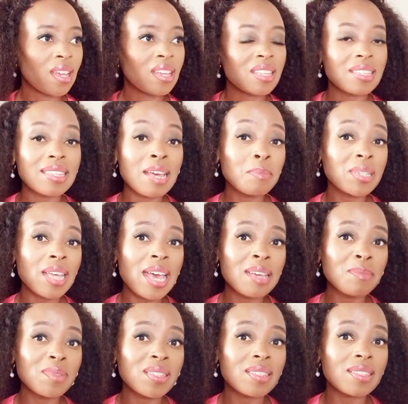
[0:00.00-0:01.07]

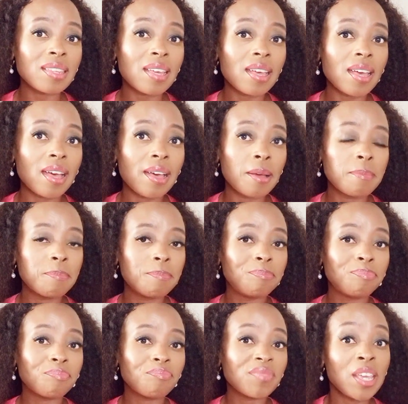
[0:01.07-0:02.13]
Sometimes
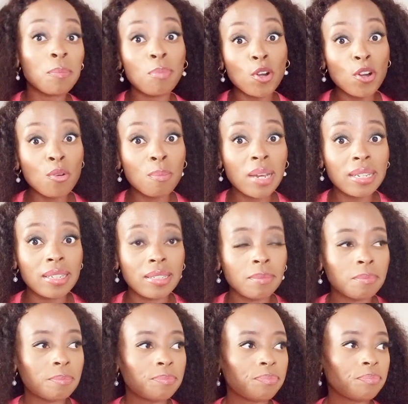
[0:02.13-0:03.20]
they borrow money
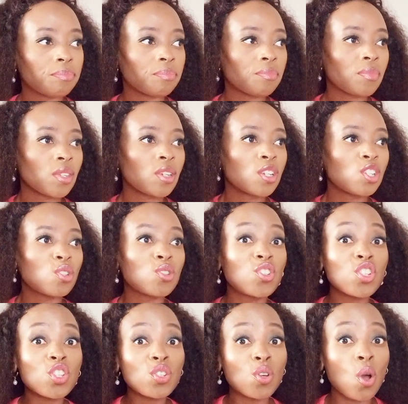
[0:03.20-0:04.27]
to
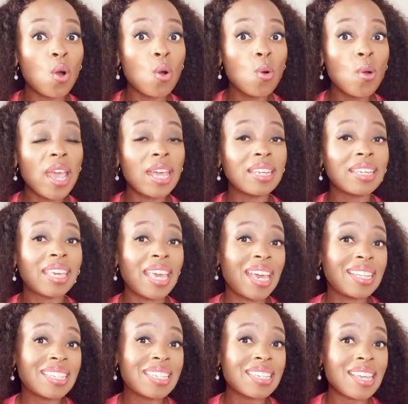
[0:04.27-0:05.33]
just go and
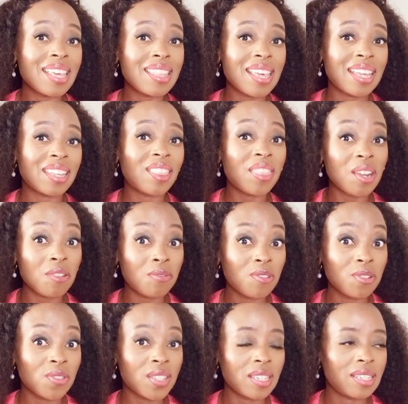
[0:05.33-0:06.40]
get that
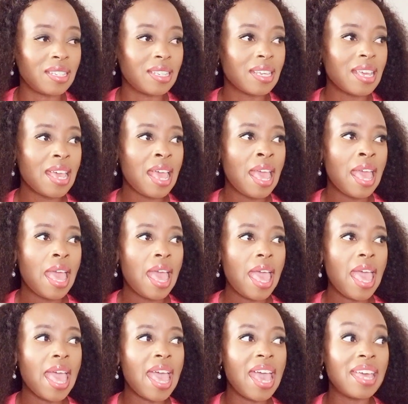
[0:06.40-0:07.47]
350,
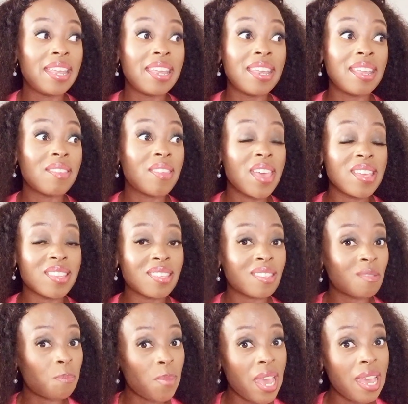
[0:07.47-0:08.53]
and they
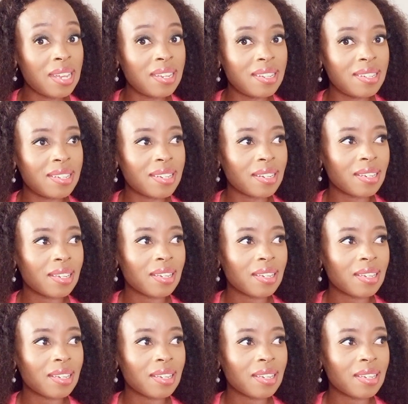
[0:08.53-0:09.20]
spend